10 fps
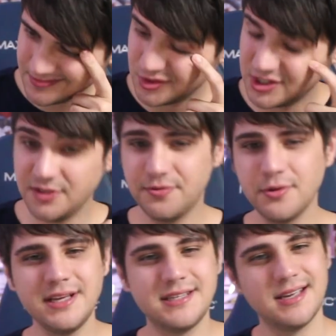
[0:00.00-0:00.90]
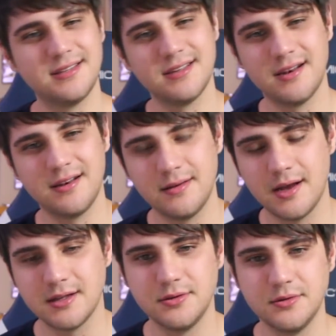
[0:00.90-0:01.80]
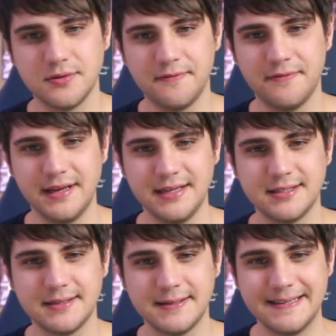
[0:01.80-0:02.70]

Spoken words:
she fully sits on Natsu's face.